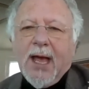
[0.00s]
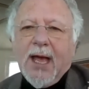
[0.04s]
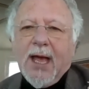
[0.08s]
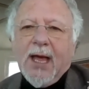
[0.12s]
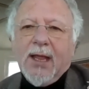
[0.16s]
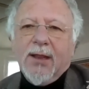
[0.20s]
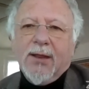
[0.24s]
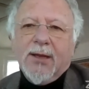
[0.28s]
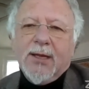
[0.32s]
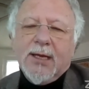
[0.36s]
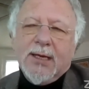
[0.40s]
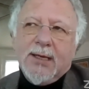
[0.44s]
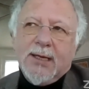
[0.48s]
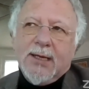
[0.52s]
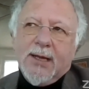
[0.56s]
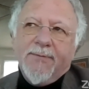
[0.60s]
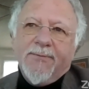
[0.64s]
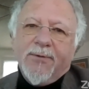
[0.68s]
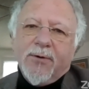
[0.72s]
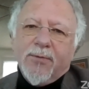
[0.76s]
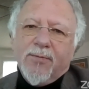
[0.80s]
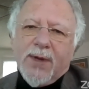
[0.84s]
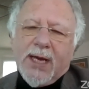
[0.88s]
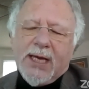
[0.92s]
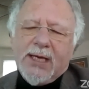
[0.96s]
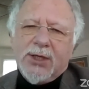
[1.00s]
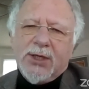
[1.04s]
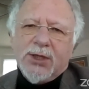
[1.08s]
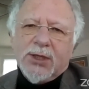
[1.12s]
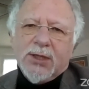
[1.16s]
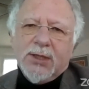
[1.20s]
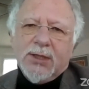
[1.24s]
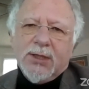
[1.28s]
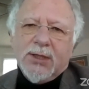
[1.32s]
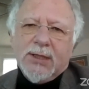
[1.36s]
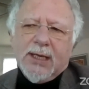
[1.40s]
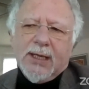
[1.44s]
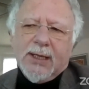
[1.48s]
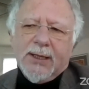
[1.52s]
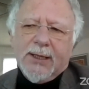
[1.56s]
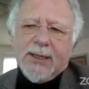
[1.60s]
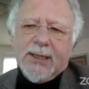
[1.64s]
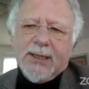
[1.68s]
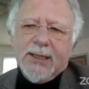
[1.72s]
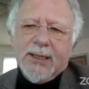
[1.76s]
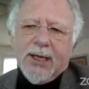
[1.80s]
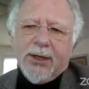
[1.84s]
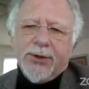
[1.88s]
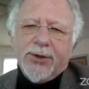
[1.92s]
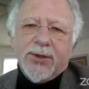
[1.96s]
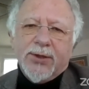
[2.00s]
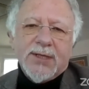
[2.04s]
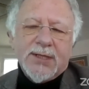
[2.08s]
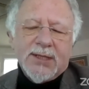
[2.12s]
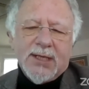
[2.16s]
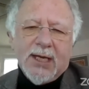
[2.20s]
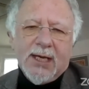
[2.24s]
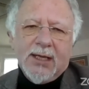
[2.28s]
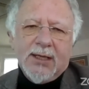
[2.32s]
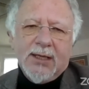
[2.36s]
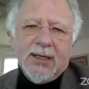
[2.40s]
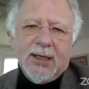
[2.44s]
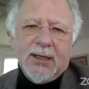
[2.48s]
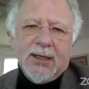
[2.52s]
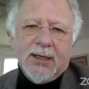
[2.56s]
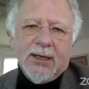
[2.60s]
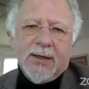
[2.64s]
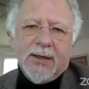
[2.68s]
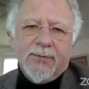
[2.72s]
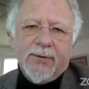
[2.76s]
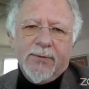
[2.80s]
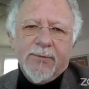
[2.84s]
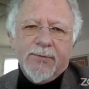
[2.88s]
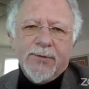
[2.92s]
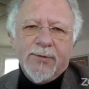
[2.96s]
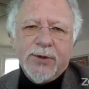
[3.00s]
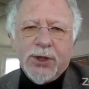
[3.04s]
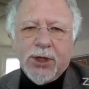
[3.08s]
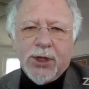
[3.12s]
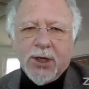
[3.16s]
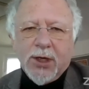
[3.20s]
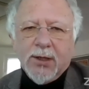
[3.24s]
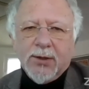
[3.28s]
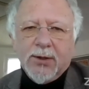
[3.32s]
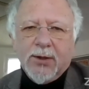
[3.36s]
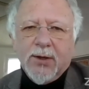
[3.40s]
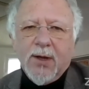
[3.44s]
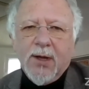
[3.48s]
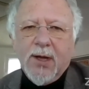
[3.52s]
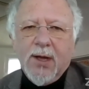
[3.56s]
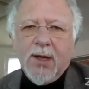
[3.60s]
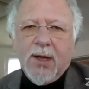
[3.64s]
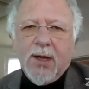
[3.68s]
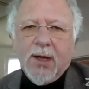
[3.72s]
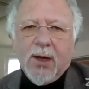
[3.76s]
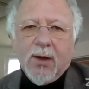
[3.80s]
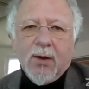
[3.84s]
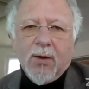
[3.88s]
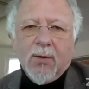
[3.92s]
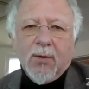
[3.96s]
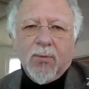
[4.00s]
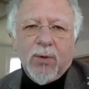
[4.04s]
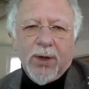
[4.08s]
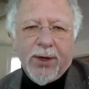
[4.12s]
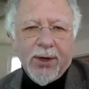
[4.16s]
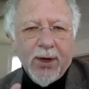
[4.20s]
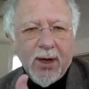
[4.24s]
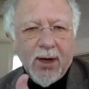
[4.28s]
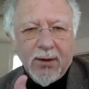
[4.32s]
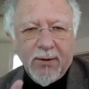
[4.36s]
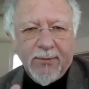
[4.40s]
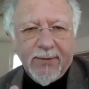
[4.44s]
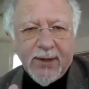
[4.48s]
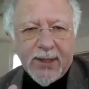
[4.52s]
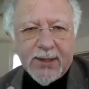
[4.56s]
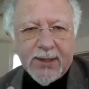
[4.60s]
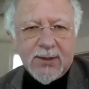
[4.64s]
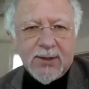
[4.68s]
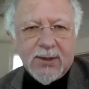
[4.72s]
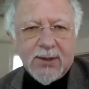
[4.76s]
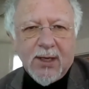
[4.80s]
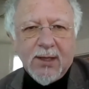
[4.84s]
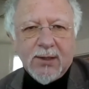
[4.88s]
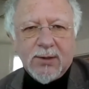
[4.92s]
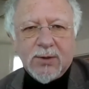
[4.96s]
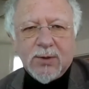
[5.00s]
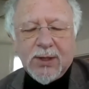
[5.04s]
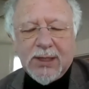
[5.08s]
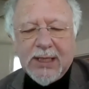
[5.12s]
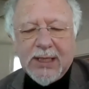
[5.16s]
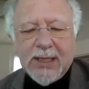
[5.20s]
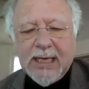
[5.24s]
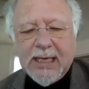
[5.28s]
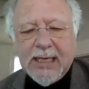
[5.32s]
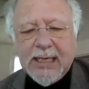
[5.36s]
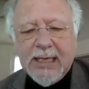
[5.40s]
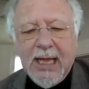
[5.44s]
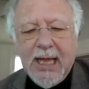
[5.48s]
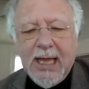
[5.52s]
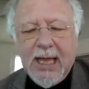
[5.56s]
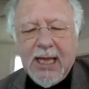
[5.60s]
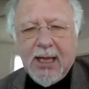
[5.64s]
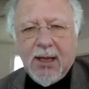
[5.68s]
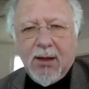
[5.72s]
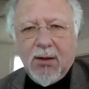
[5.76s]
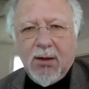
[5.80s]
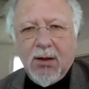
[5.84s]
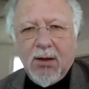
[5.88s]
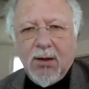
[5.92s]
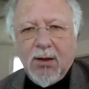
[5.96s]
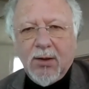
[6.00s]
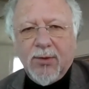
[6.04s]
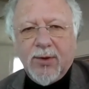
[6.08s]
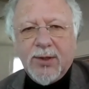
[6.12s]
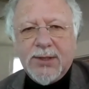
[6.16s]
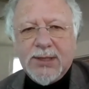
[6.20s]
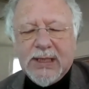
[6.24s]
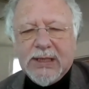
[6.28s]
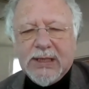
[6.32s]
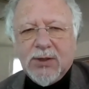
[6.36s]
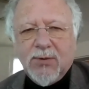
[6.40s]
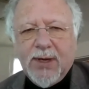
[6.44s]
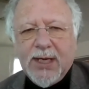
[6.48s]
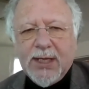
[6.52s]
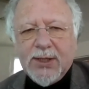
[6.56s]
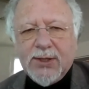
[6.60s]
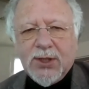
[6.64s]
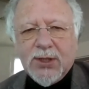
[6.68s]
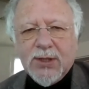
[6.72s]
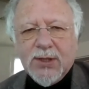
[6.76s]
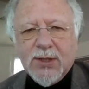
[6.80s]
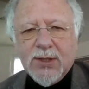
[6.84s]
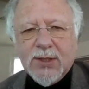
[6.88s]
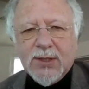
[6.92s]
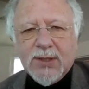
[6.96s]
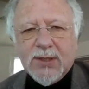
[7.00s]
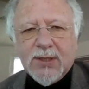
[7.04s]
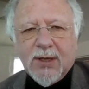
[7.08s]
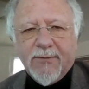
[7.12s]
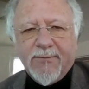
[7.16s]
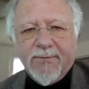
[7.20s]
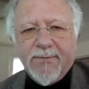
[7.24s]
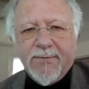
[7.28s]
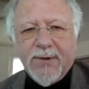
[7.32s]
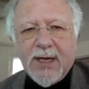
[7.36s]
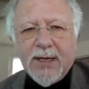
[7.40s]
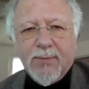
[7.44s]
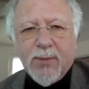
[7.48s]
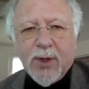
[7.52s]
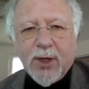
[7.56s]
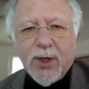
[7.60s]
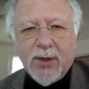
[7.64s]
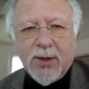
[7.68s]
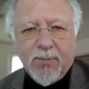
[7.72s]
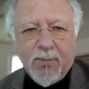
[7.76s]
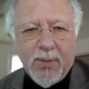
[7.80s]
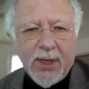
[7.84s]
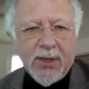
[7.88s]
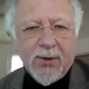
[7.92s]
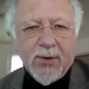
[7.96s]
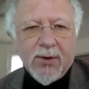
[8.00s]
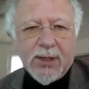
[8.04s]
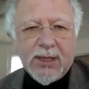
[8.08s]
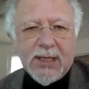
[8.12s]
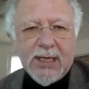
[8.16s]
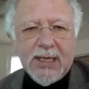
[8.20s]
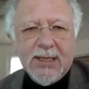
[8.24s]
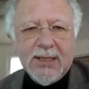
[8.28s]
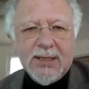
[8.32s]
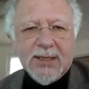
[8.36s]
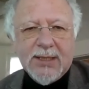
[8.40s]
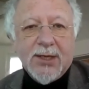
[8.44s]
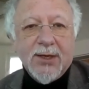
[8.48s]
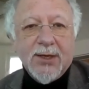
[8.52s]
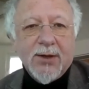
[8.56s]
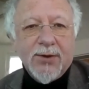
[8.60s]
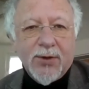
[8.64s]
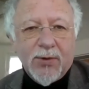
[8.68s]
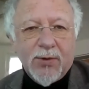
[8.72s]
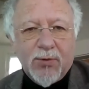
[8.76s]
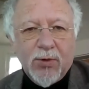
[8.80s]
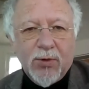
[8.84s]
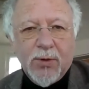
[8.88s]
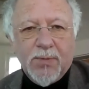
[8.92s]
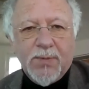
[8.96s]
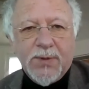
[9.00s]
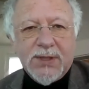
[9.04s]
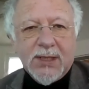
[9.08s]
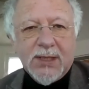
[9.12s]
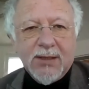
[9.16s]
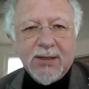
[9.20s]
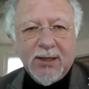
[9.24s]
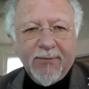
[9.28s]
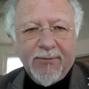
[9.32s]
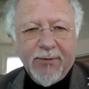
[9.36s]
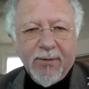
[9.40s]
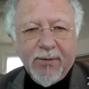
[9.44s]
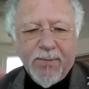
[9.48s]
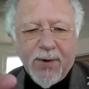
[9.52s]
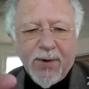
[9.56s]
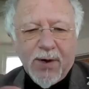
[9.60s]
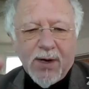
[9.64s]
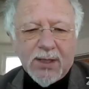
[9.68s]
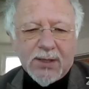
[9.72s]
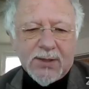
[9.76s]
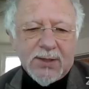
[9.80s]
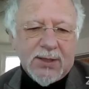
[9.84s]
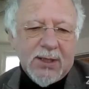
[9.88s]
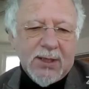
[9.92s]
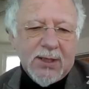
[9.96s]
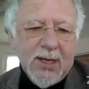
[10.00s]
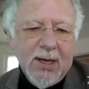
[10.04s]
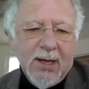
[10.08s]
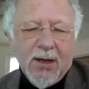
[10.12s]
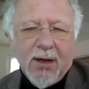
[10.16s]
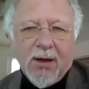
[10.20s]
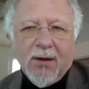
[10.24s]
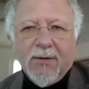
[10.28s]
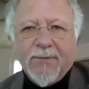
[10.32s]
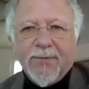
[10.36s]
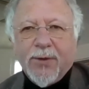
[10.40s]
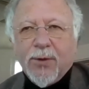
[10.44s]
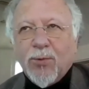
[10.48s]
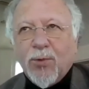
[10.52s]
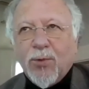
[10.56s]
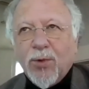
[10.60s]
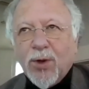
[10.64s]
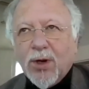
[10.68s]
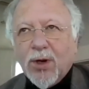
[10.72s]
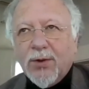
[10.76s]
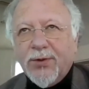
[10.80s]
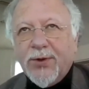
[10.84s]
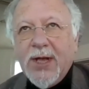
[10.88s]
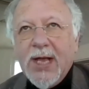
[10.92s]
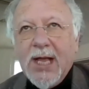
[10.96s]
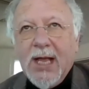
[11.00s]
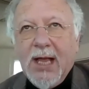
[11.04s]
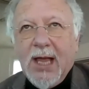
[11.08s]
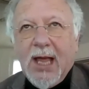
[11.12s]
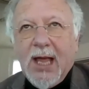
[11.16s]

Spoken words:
and the information and the understanding that you've shared with all of us today on the situations of minorities and other groups in different parts of the world.